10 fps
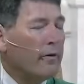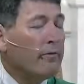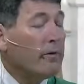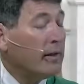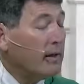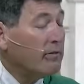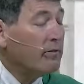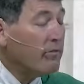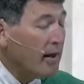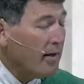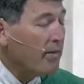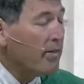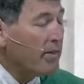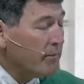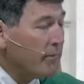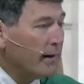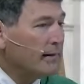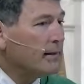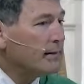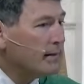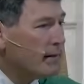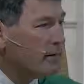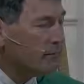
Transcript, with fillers: for the gift of faith that brings us here